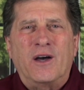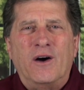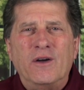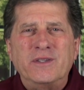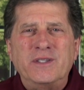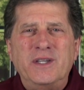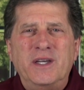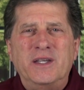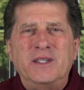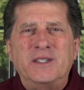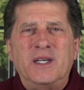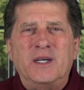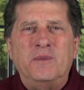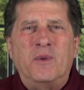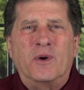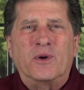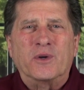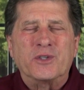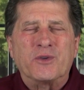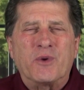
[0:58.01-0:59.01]

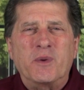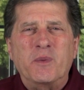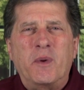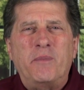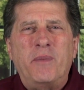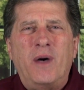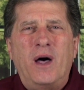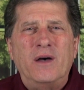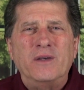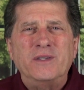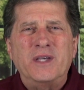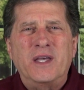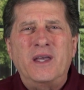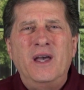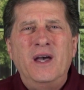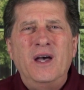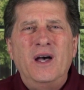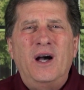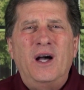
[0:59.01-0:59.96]
autism or cerebral palsy.